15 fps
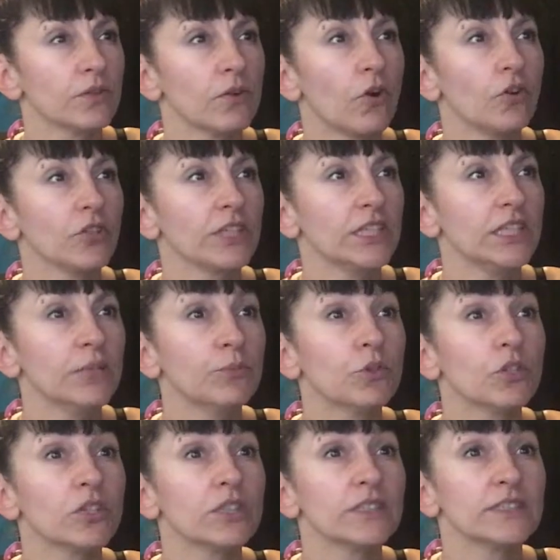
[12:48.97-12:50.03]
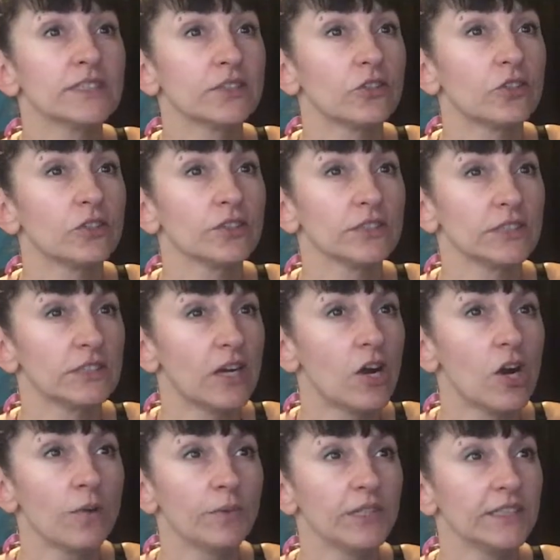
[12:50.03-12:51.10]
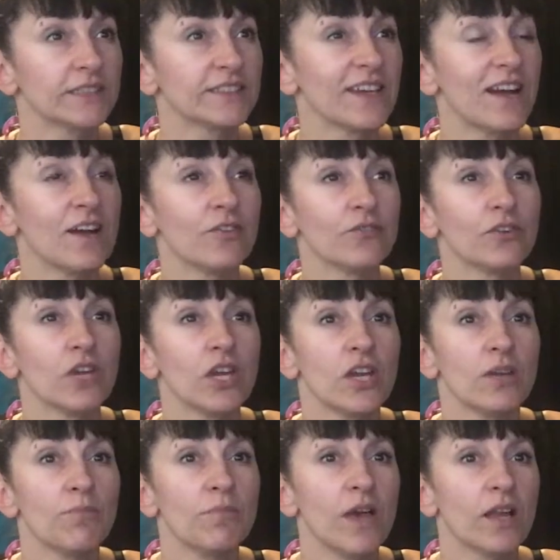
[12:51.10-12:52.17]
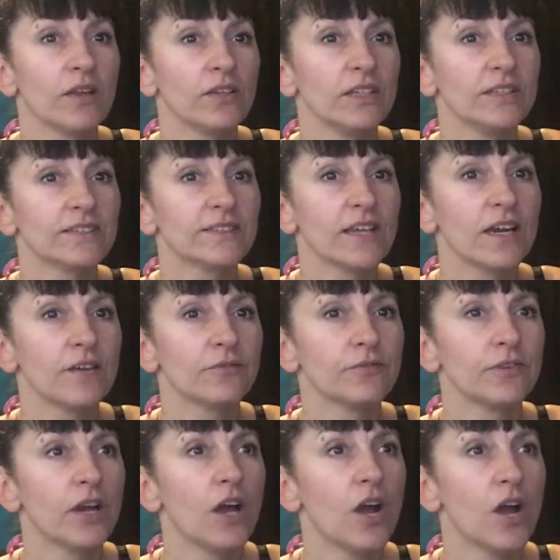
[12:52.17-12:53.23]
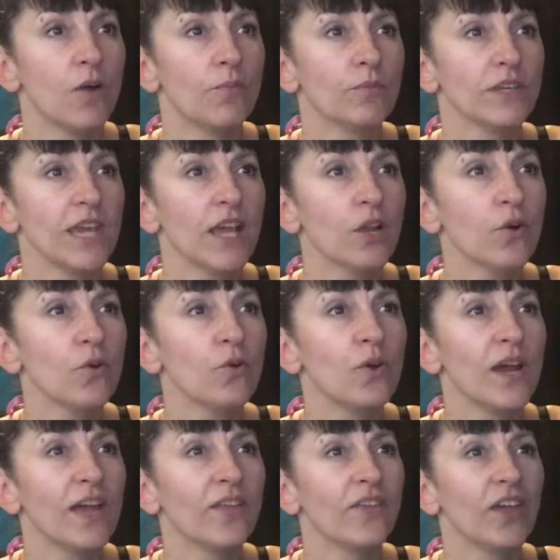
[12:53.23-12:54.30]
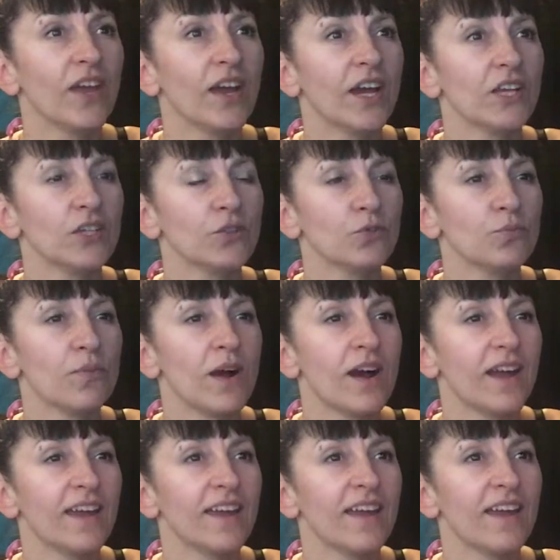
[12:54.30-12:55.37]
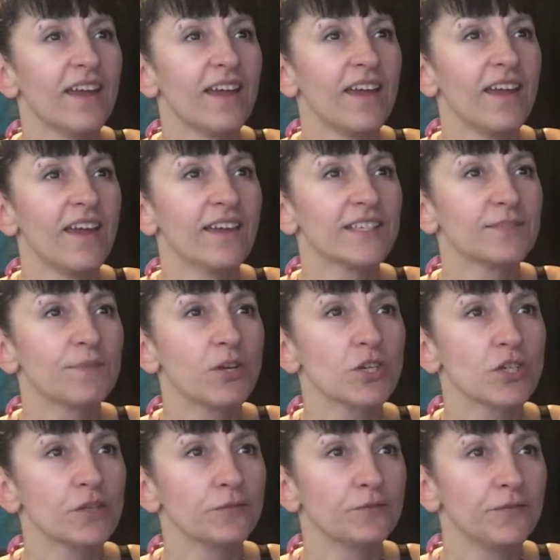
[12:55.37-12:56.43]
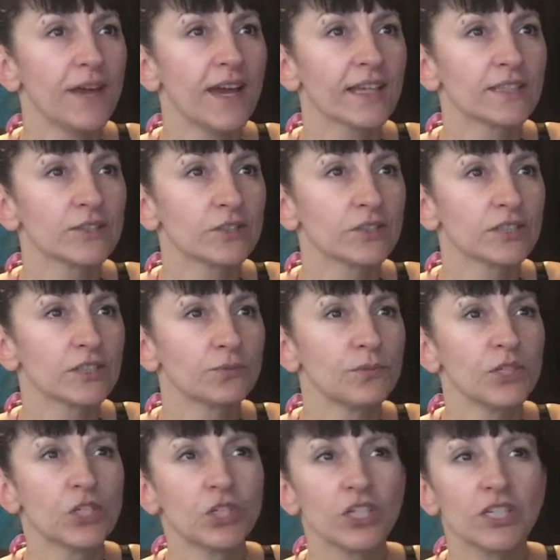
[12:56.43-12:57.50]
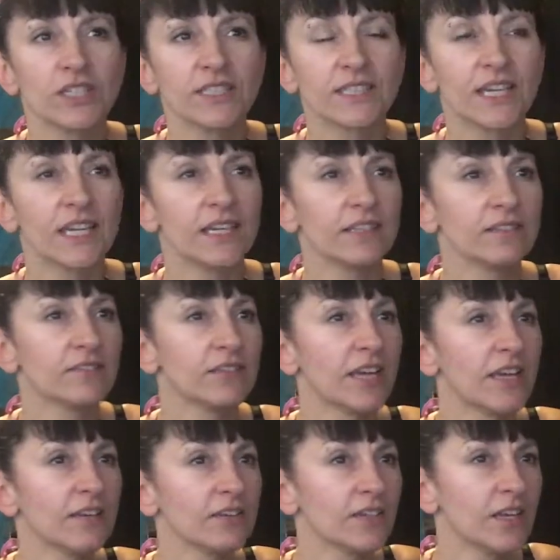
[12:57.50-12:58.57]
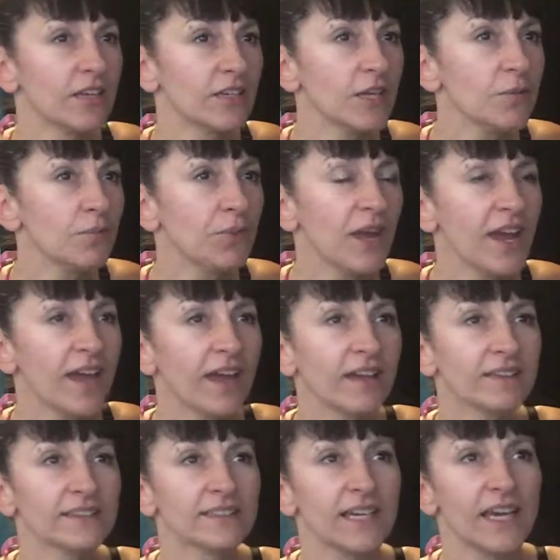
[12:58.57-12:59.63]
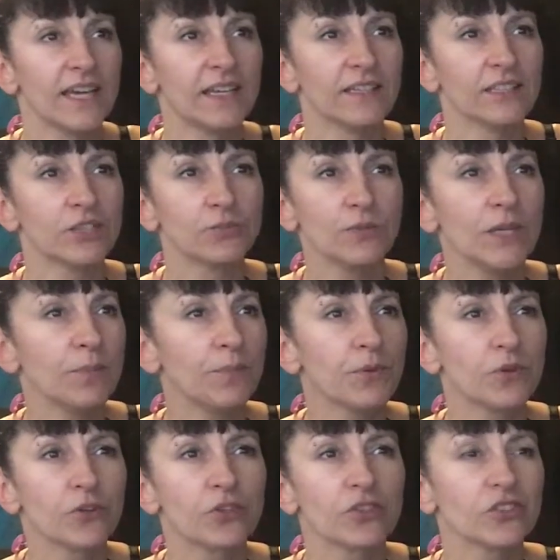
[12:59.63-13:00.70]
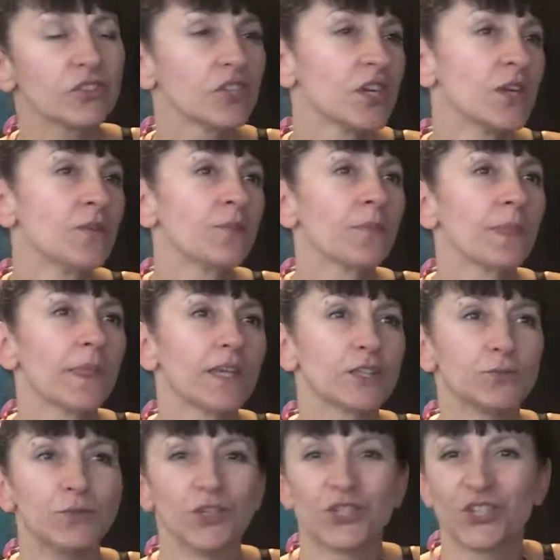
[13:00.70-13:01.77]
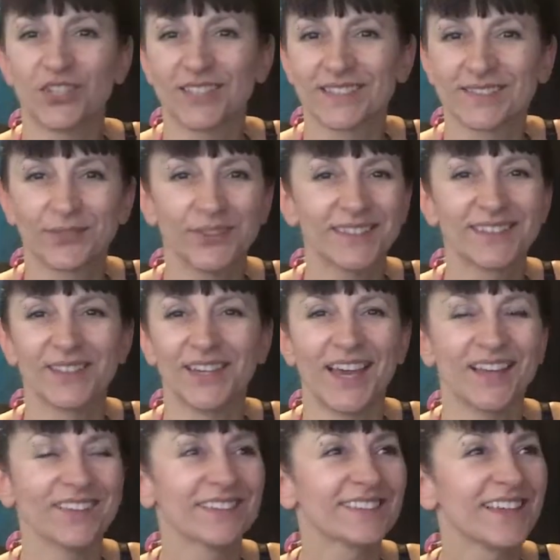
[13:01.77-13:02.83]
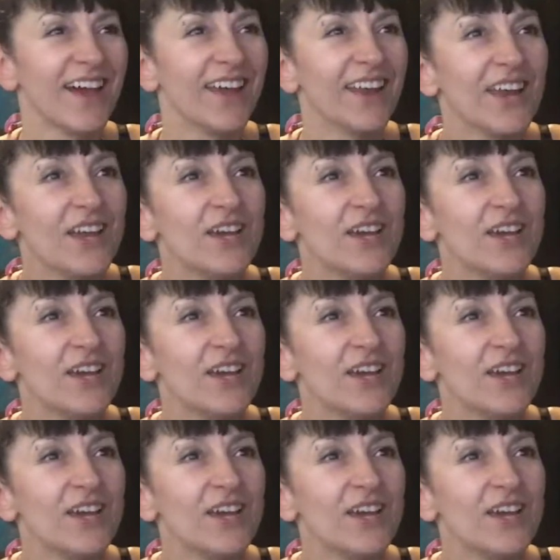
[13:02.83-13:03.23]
all the keyboards, all the harmony stuff, melody stuff, yellow, and then I do my special effects or swishes and impacts and sweepers. Swishes, what the hell is that?